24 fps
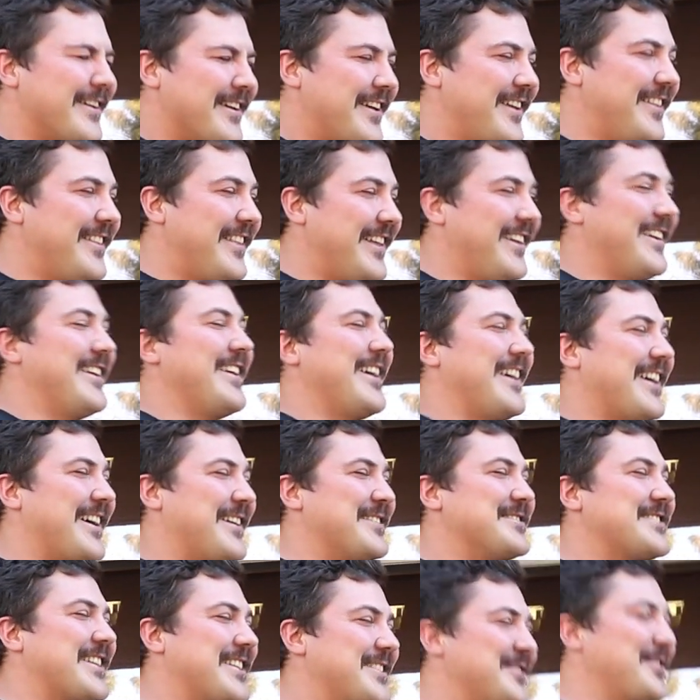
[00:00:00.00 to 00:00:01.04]
And then I
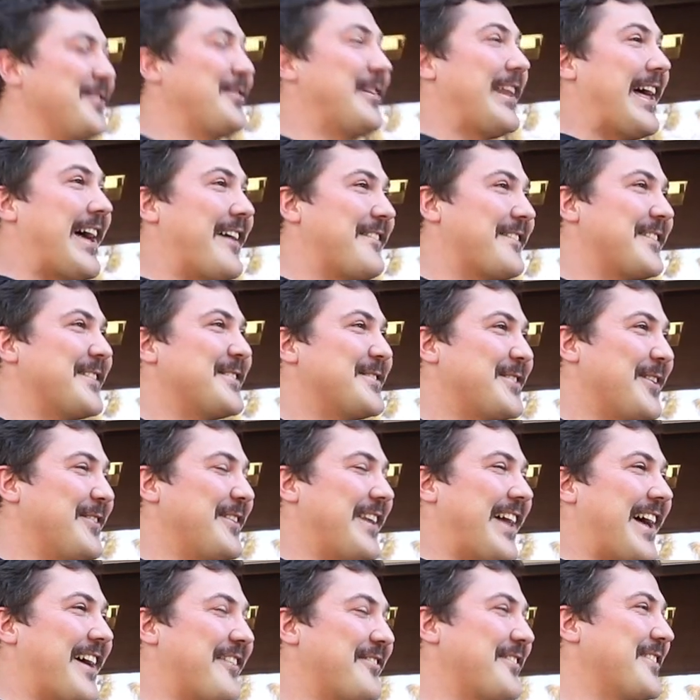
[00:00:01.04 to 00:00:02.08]
was like, don't laugh, don't
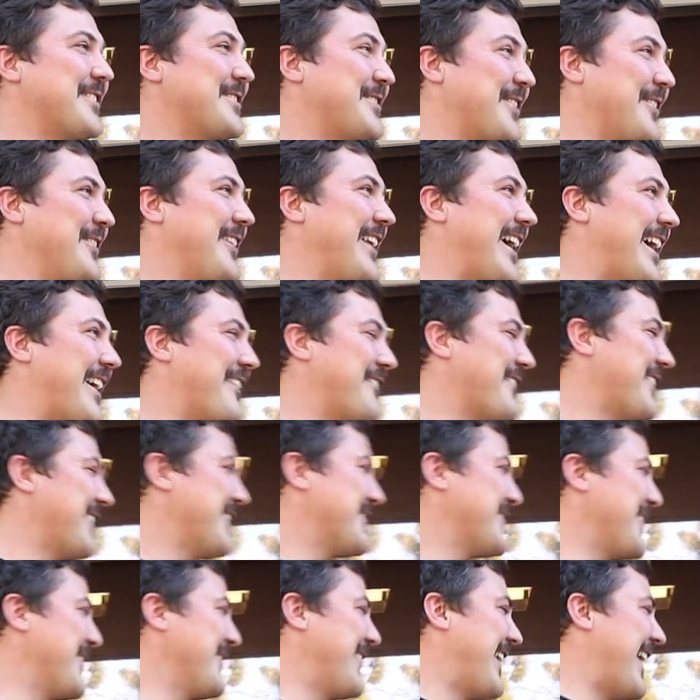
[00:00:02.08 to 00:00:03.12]
laugh, don't
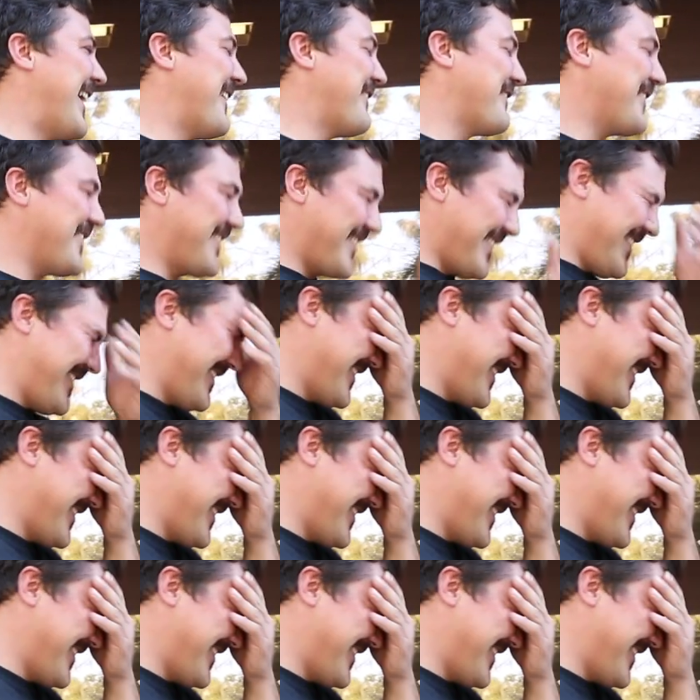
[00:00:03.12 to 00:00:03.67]
laugh, don't laugh.